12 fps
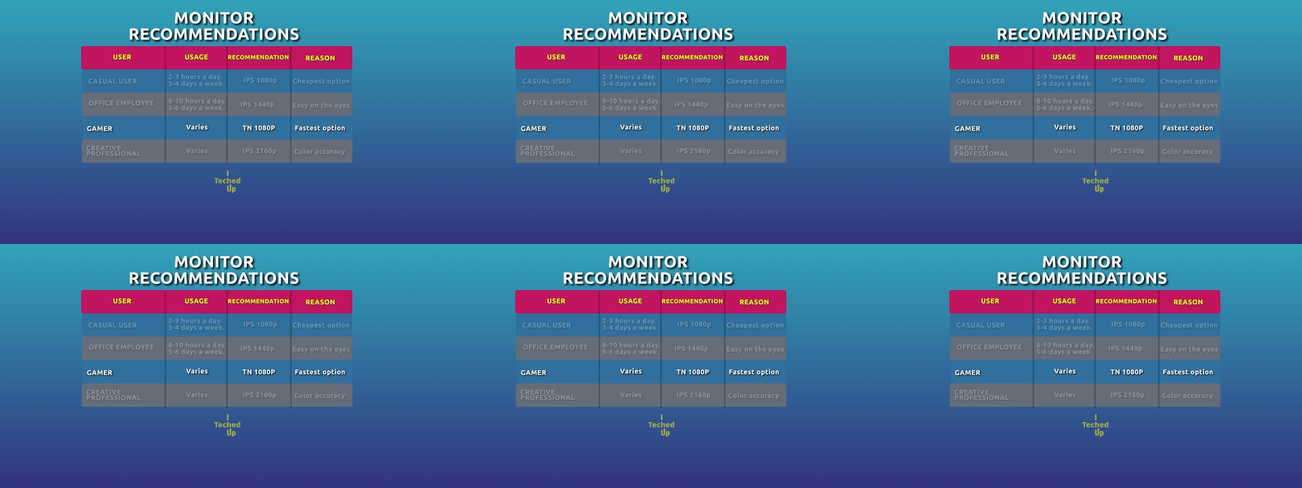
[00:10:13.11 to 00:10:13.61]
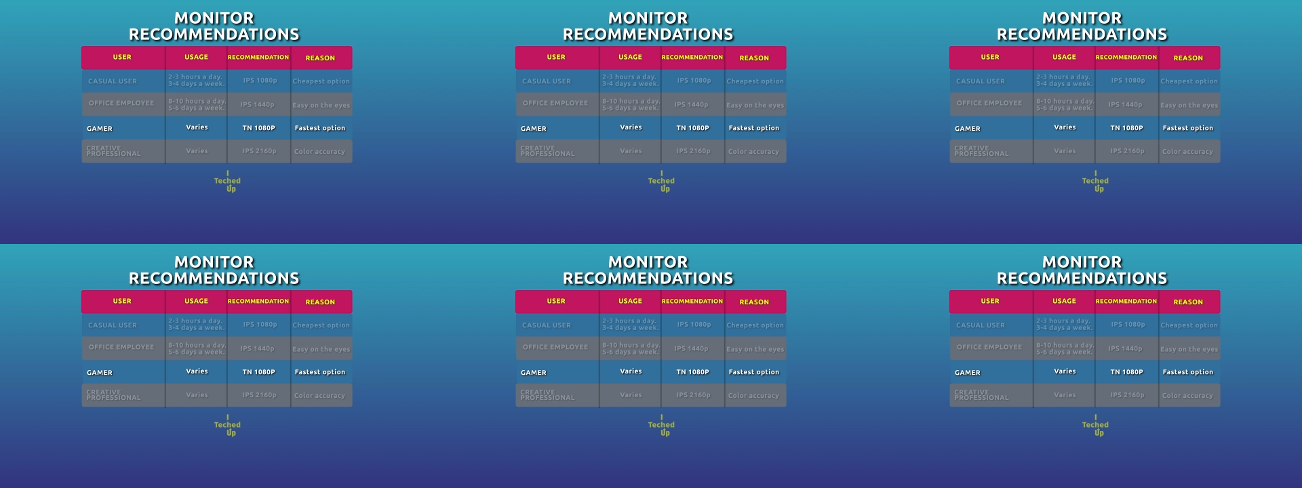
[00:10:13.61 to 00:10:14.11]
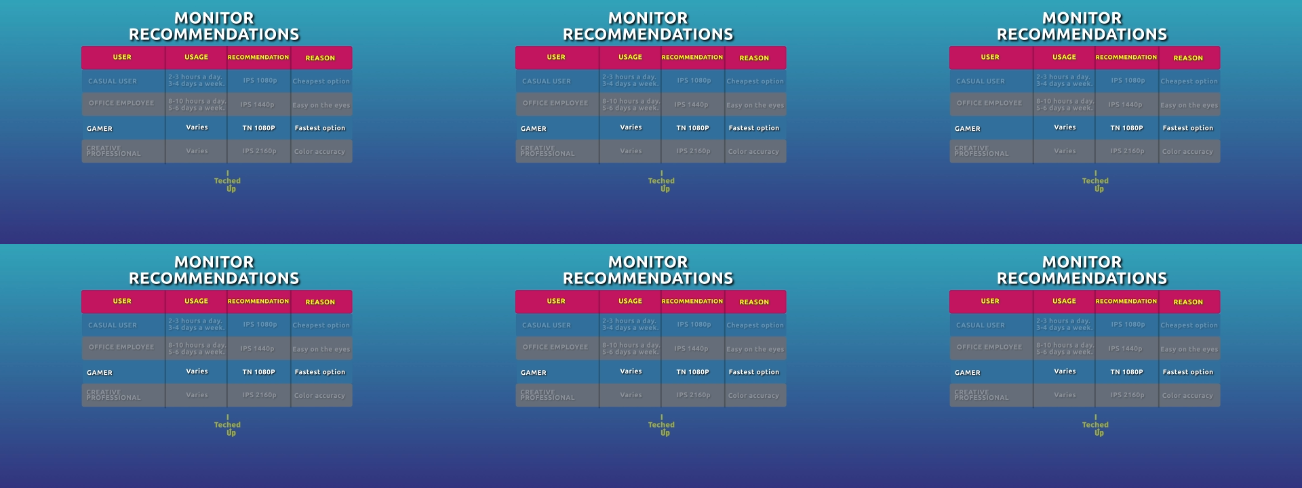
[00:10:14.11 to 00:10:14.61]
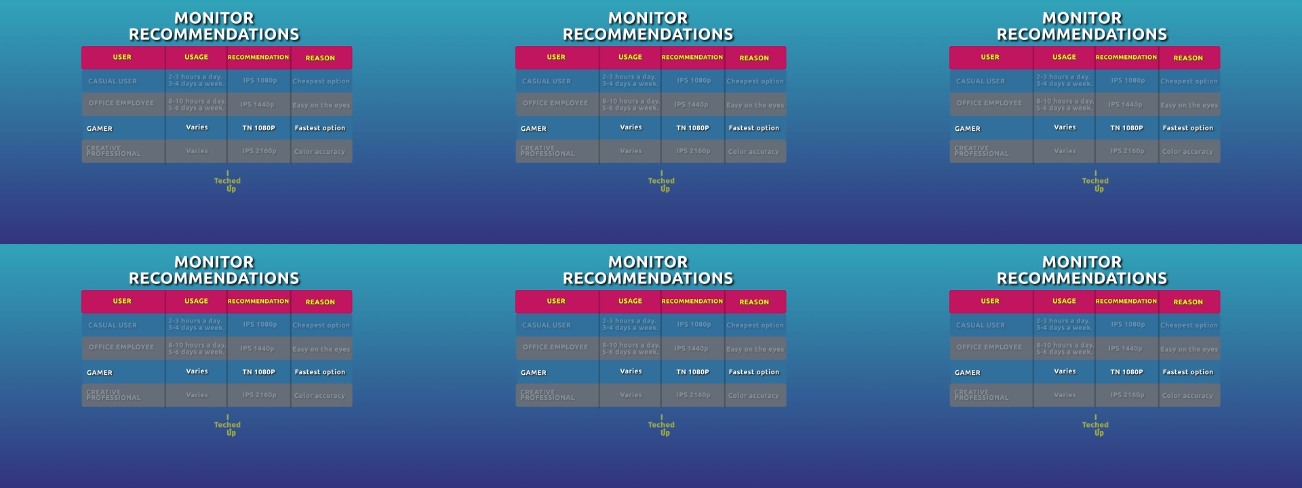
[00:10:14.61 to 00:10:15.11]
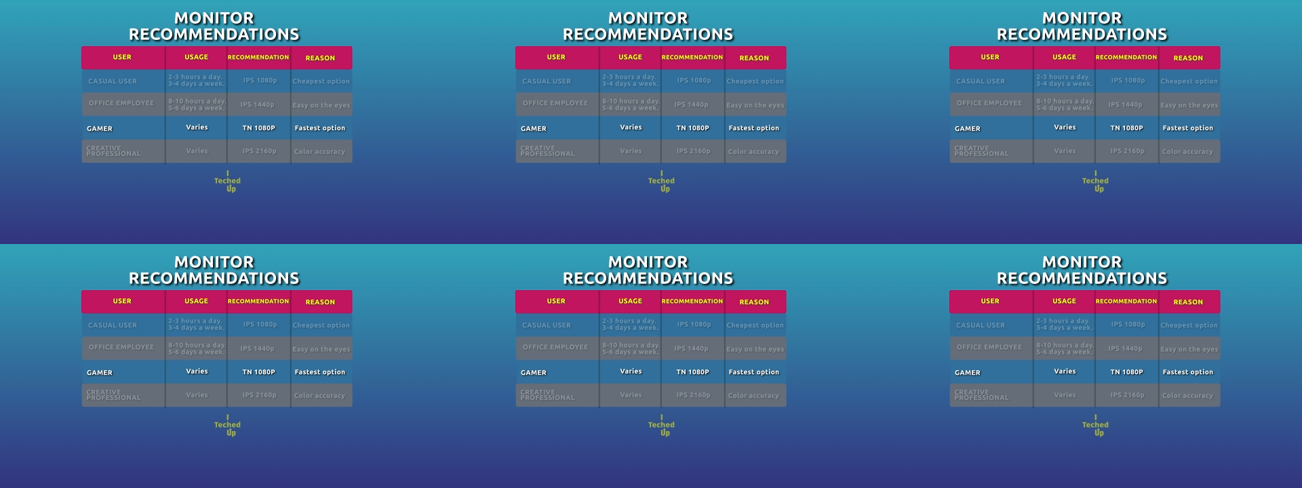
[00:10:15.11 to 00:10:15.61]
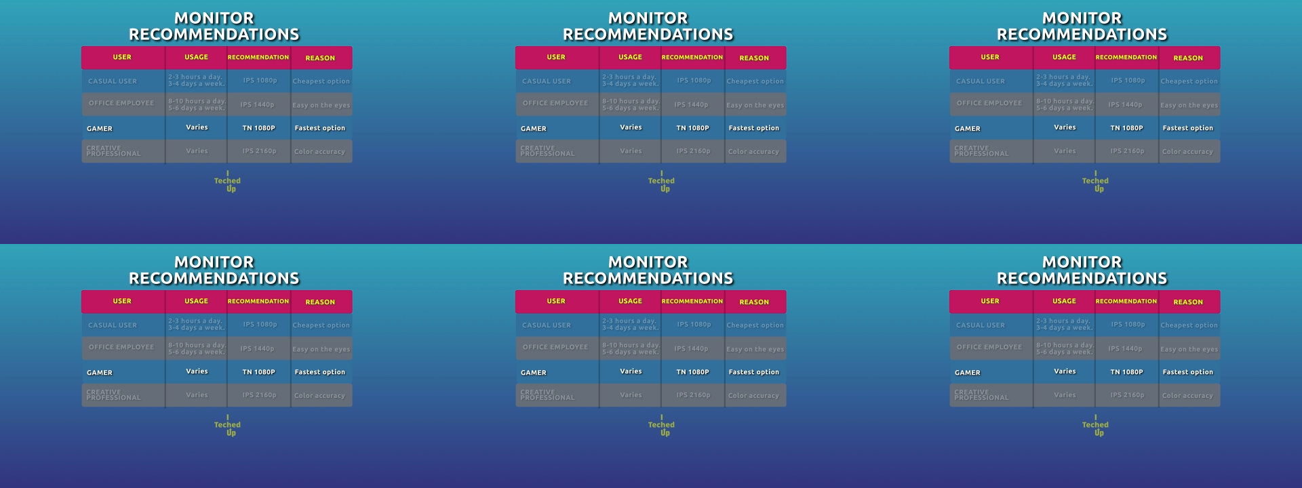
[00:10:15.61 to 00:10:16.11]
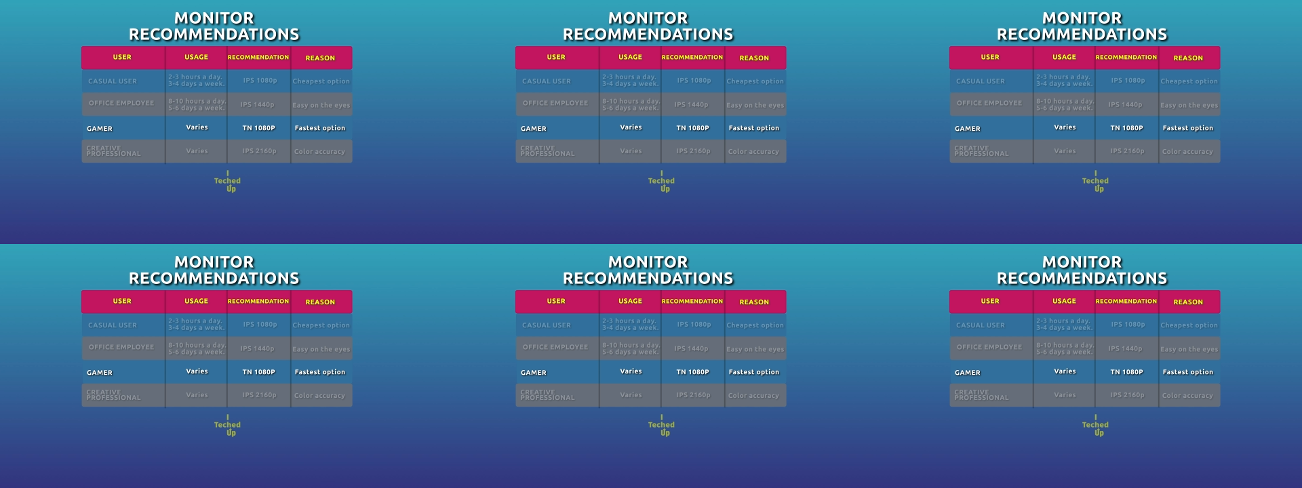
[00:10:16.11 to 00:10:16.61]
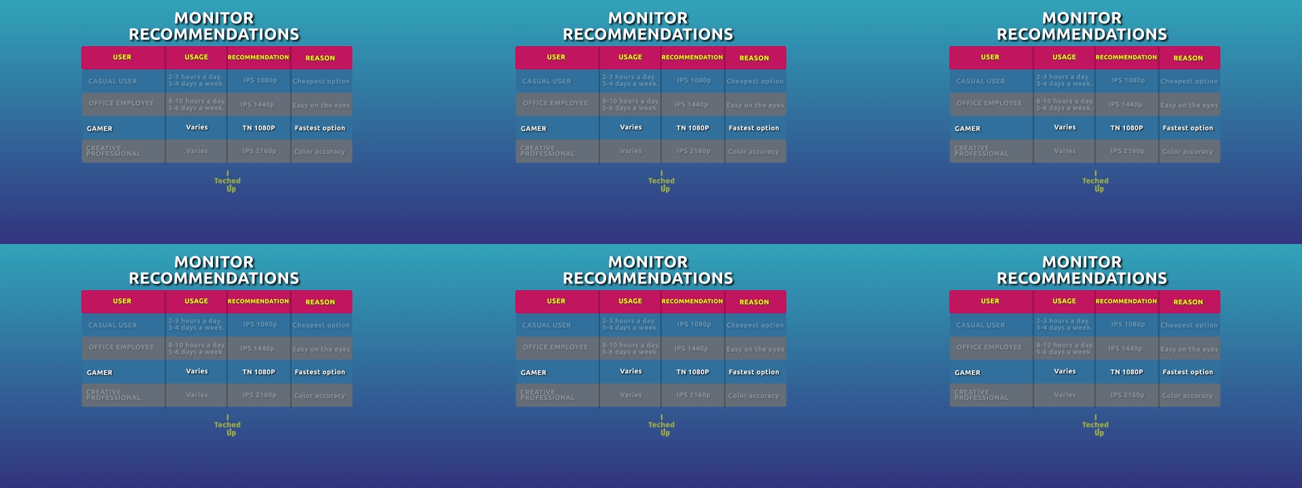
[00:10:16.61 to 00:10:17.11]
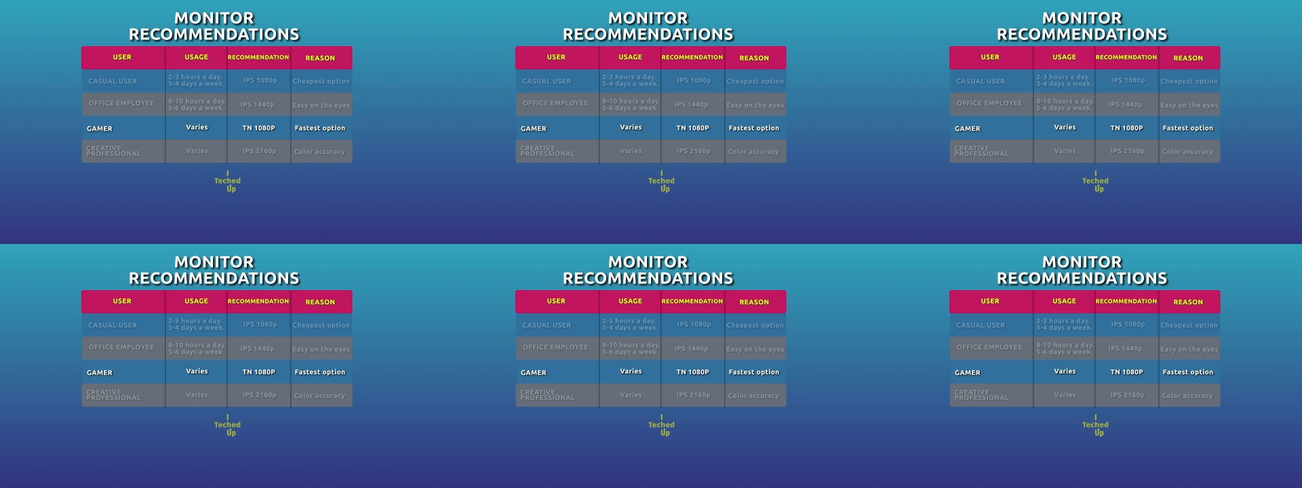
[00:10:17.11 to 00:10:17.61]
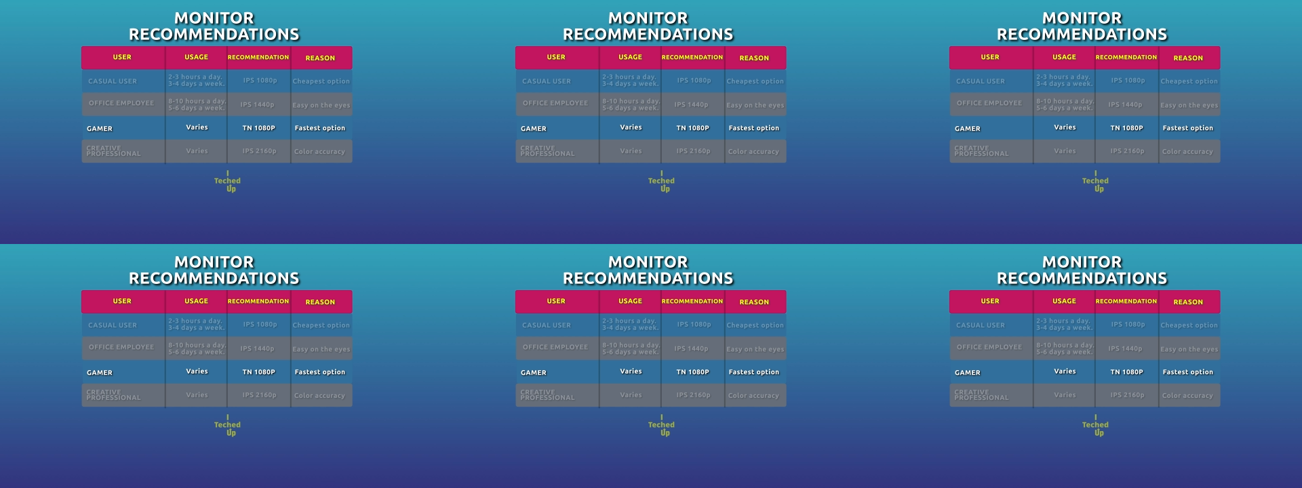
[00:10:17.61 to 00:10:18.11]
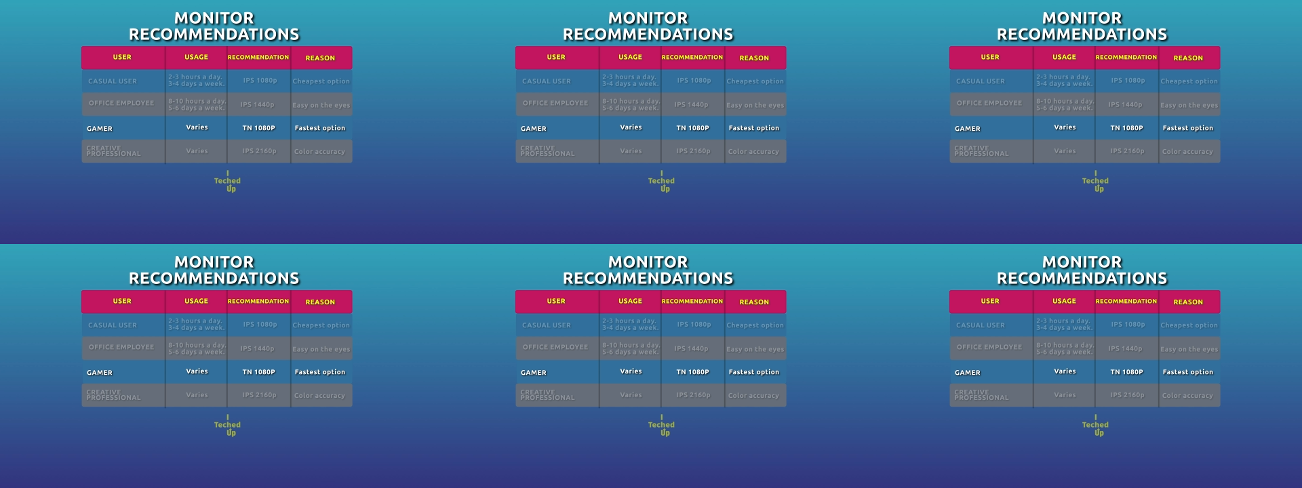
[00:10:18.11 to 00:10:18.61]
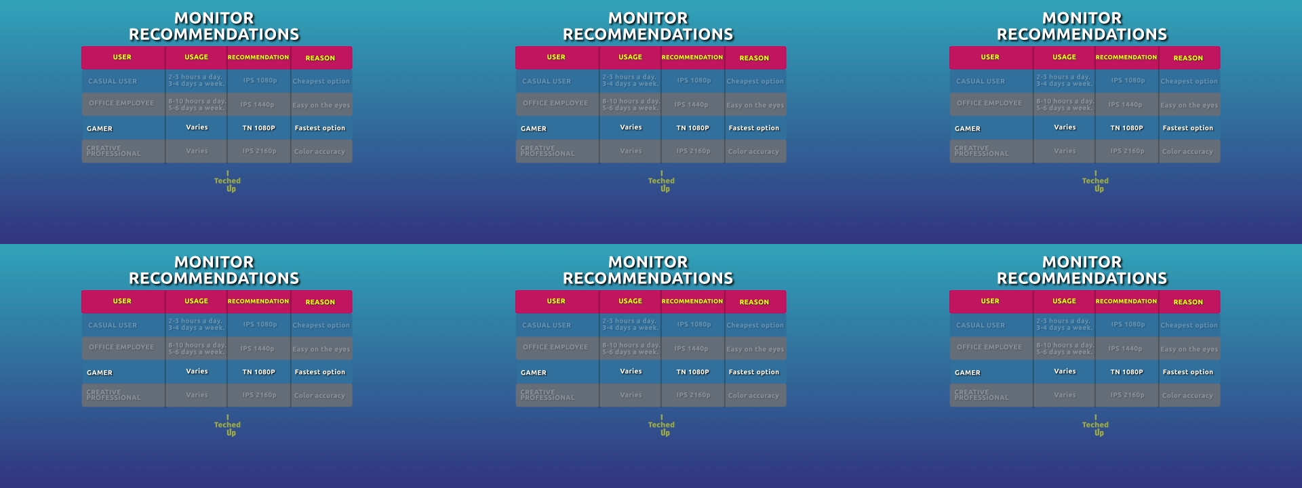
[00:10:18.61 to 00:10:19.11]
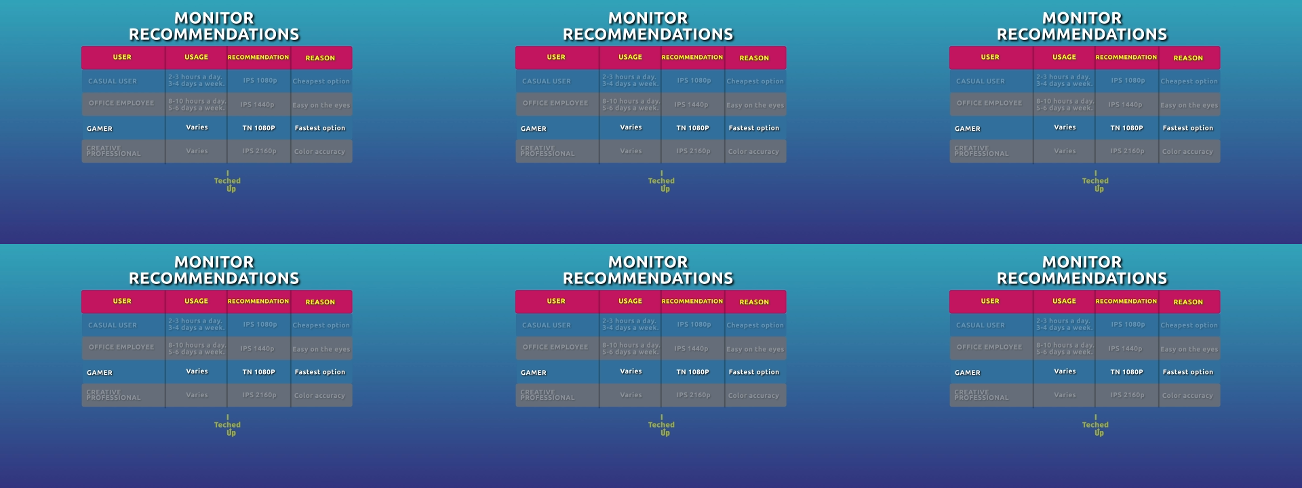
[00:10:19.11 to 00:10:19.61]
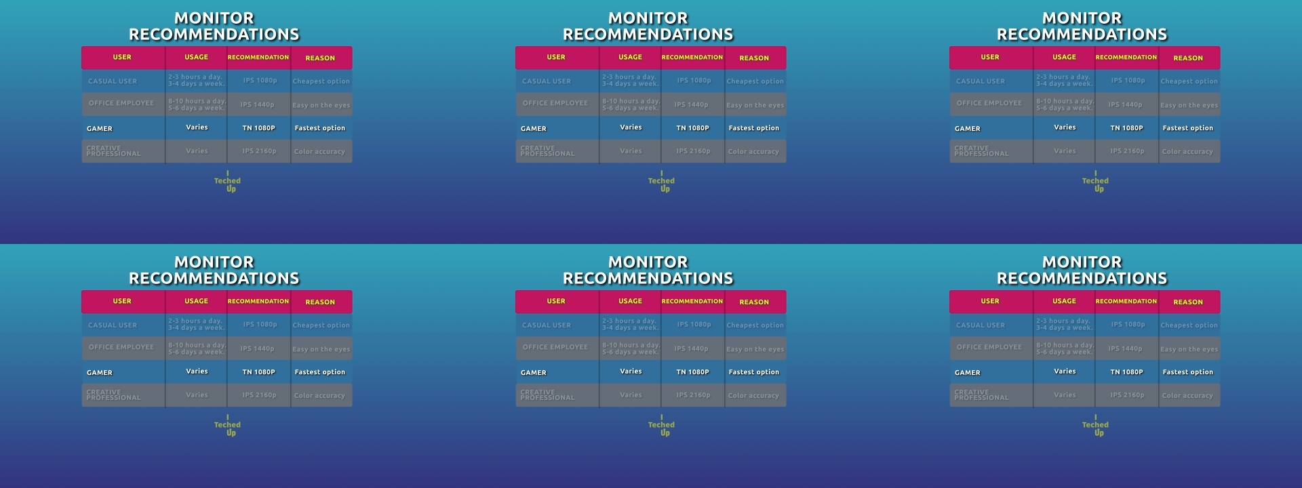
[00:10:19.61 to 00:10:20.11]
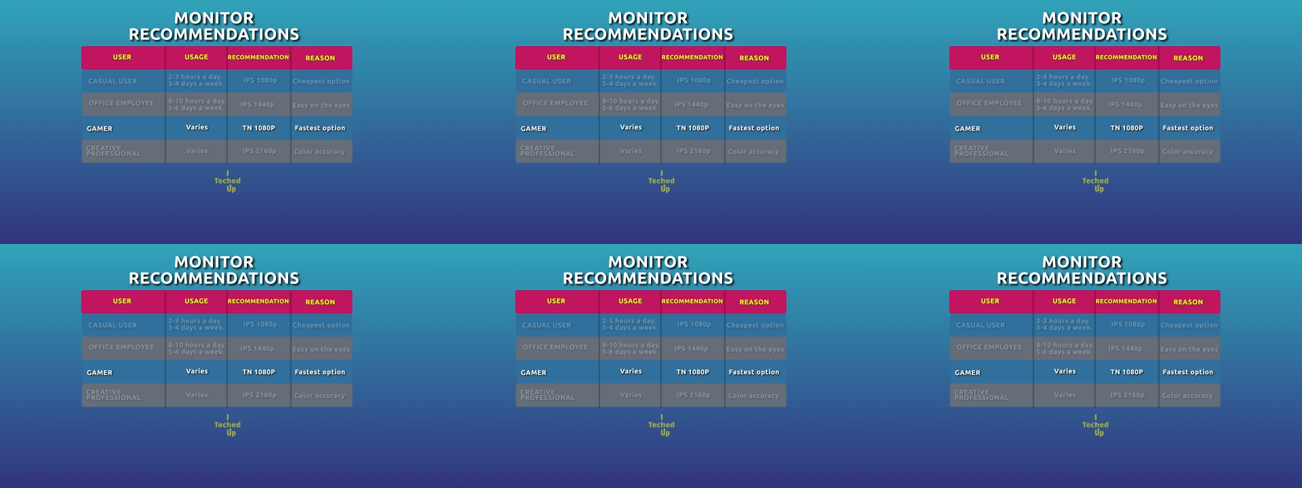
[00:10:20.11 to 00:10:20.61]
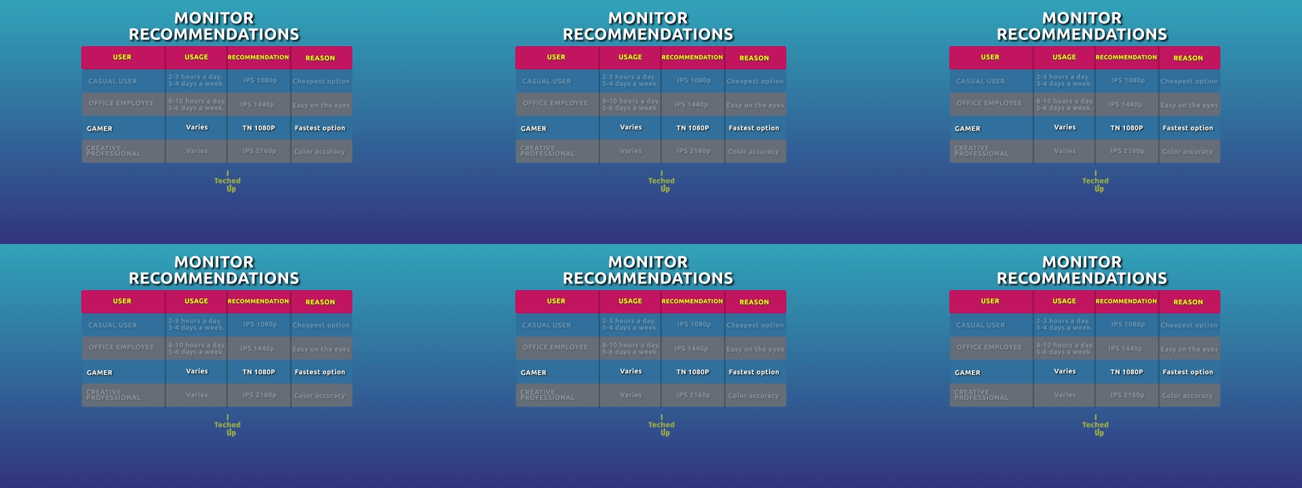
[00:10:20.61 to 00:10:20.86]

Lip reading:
[unreadable: no face in view]